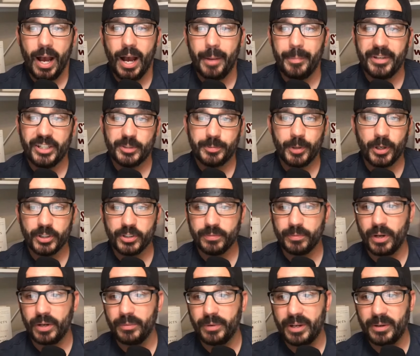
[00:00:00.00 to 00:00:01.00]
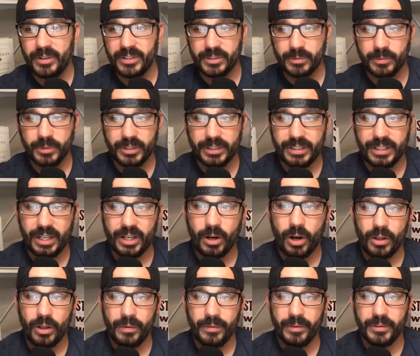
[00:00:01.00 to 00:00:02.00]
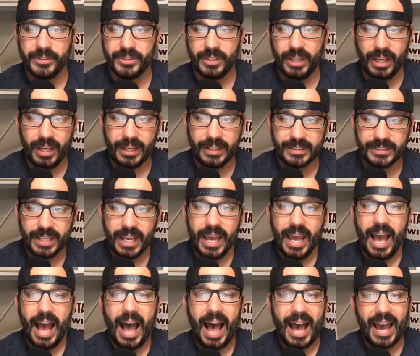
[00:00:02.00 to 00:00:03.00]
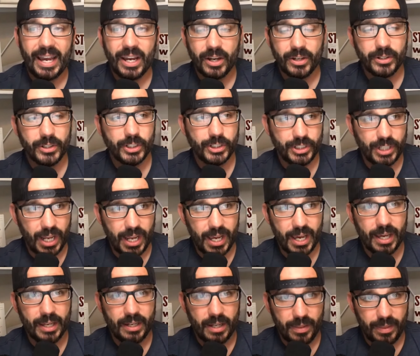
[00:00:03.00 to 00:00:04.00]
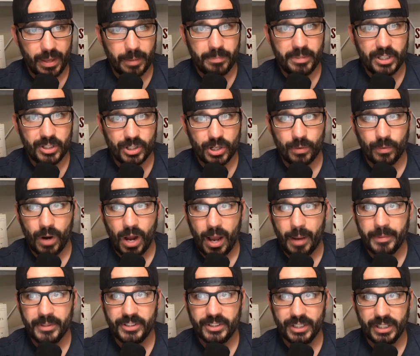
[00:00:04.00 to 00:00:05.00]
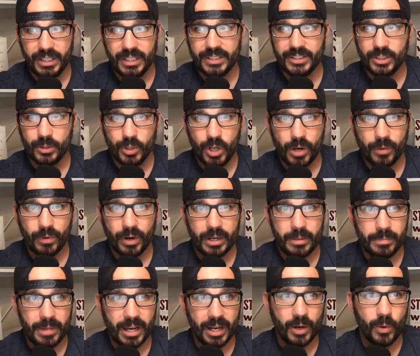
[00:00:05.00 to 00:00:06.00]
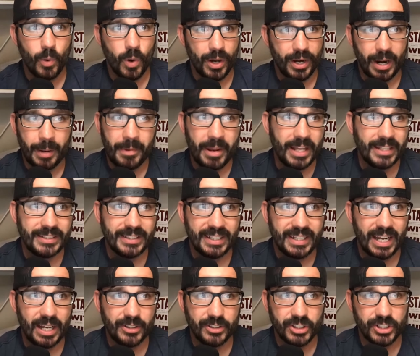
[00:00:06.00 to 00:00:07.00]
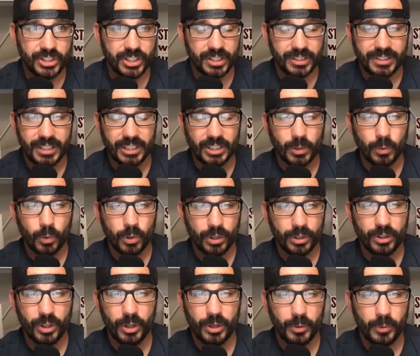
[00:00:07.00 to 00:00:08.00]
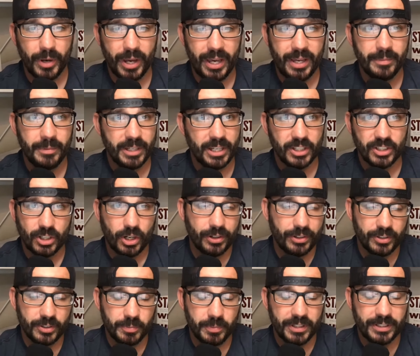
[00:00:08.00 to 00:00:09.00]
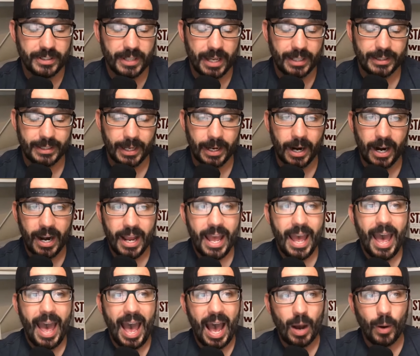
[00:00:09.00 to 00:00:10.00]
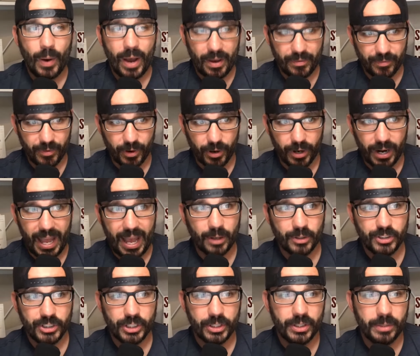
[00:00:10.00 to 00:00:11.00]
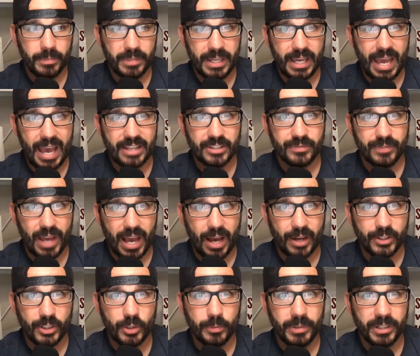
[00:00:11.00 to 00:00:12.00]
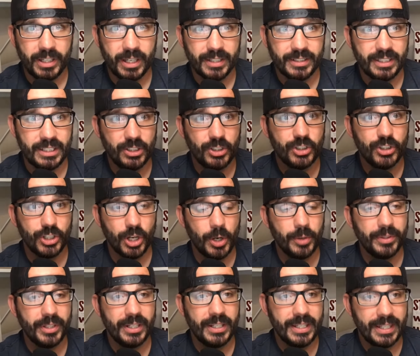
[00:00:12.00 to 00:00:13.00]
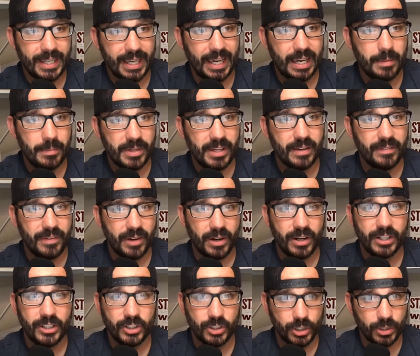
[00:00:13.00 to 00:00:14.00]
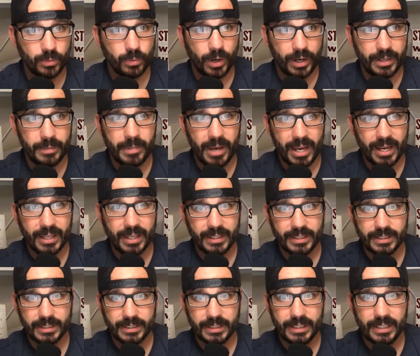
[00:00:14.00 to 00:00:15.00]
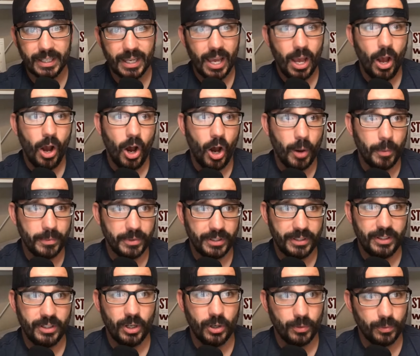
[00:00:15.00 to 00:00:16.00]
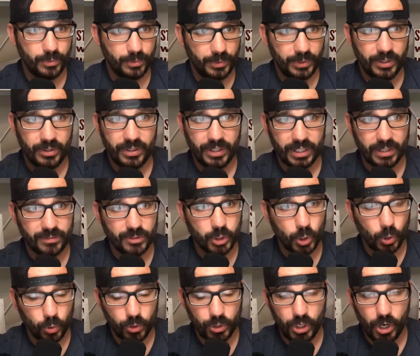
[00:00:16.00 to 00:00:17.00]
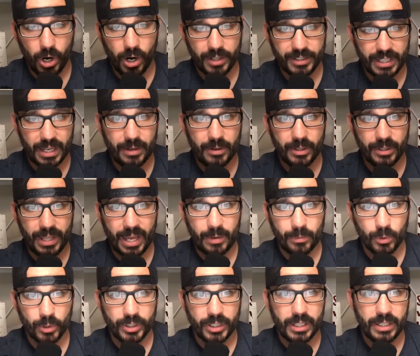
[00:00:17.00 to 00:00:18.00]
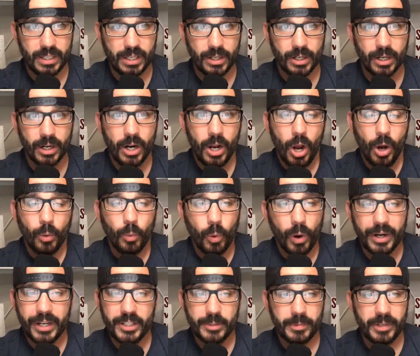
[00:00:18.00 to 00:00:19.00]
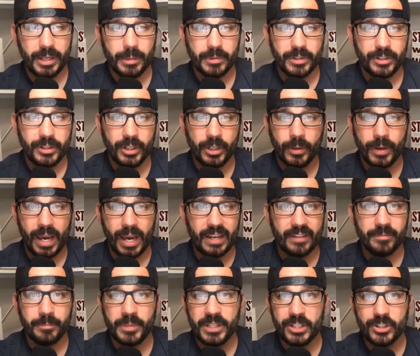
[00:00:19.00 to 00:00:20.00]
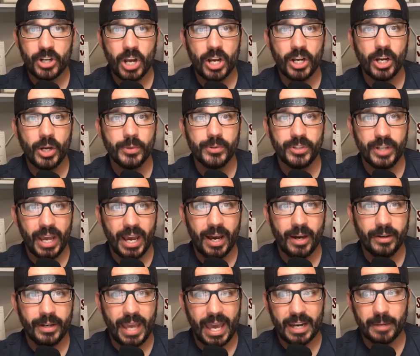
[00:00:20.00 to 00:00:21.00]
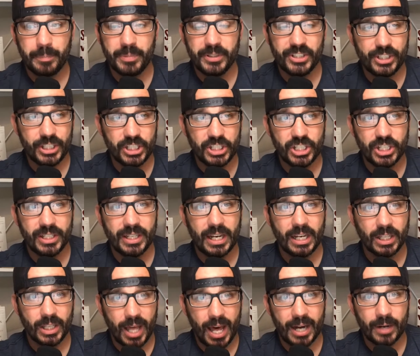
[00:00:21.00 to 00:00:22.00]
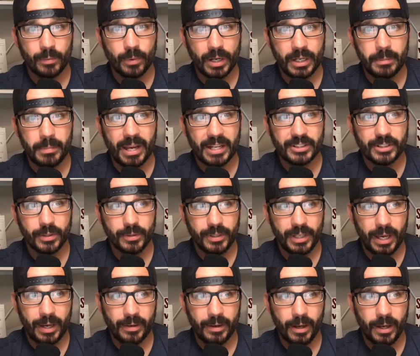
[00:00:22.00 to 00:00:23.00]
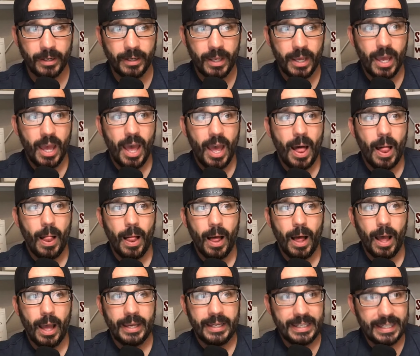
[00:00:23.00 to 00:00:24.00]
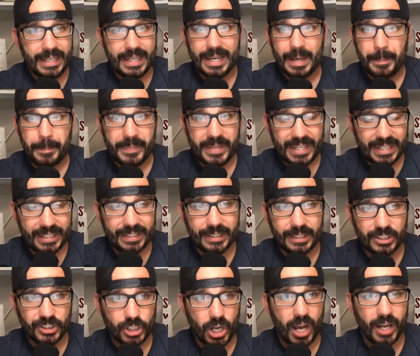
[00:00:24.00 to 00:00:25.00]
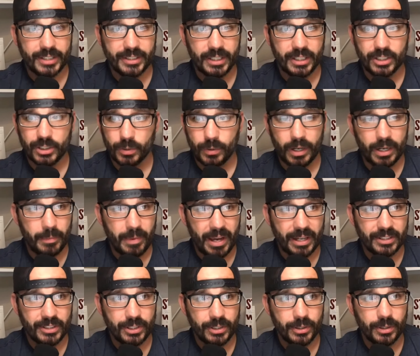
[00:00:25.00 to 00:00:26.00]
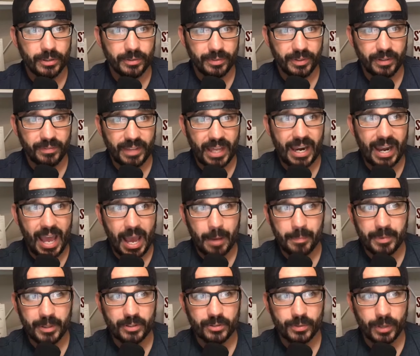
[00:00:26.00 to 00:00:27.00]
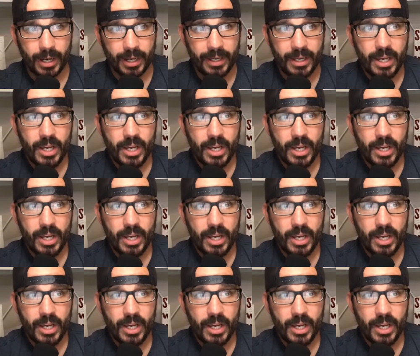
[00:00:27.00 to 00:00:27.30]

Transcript: Explosive run rate wasn't really there, of those things. I understand that Bijan Robinson is the running back one. I'm not saying Algier is going to take the workload away because Arthur Smith's not there. However, Algier to me has value because he's shown that he can be a very good running back in this league. When you think of total yards that rookie year, what he's been able to do. And if Bijan goes down at a position that a lot of running backs go down on, he immediately chalks in as a running back too, if that happens, right?